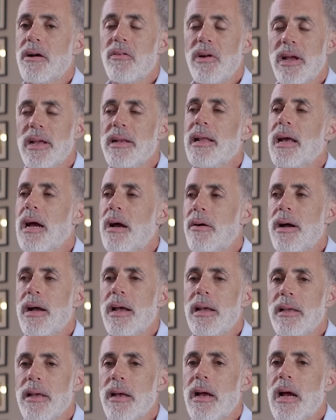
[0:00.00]
right now,
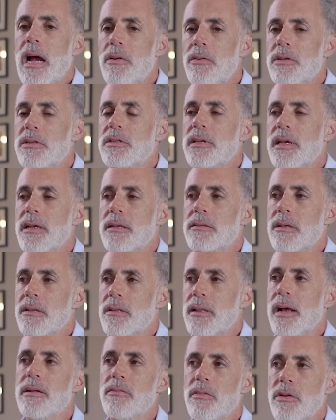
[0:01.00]
I would say it's
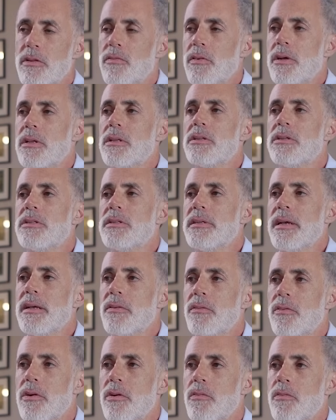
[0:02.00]
aligned with real estate.
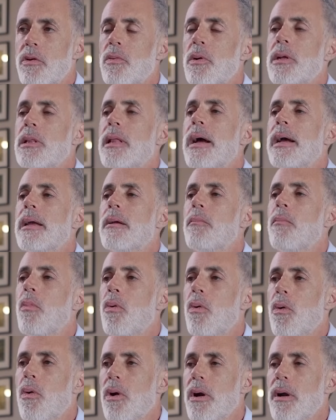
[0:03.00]
We're relying
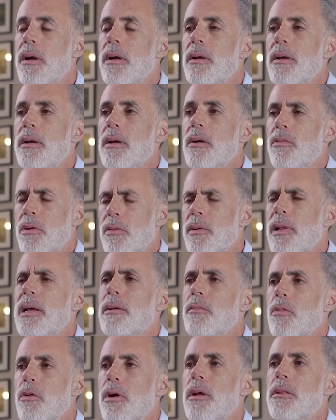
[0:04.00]
more
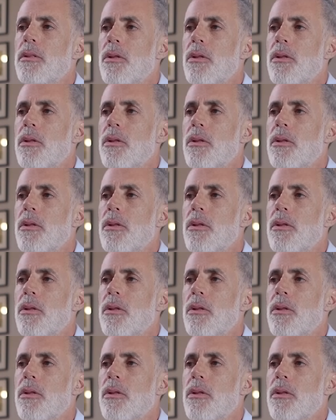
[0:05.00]
on